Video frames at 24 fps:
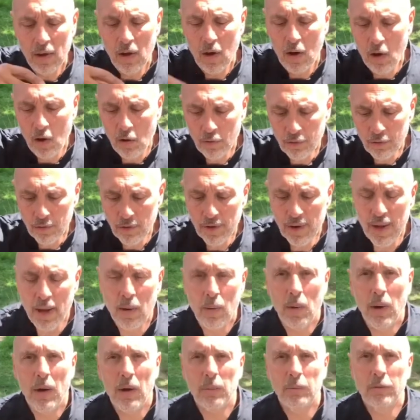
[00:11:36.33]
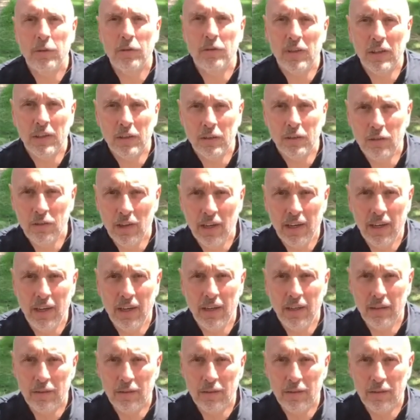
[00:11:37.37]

After an hour, I'm just going to check it